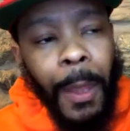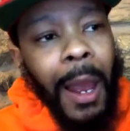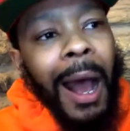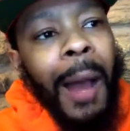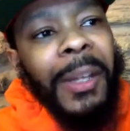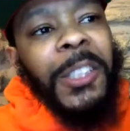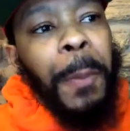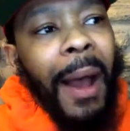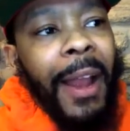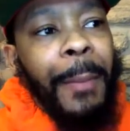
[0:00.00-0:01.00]
I'm
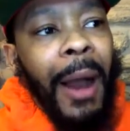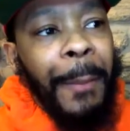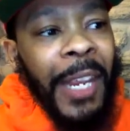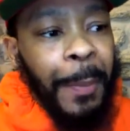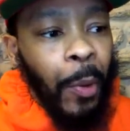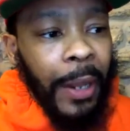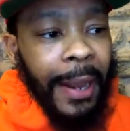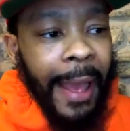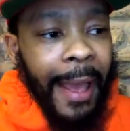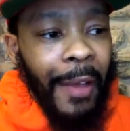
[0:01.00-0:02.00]
inspired by people that
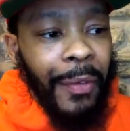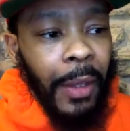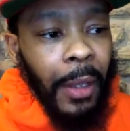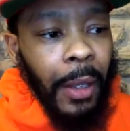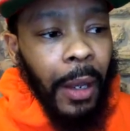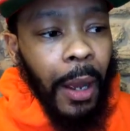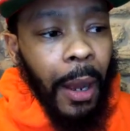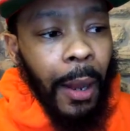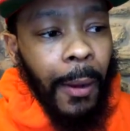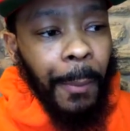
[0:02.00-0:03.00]
have
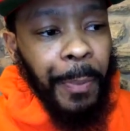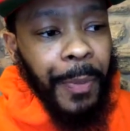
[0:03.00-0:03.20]
a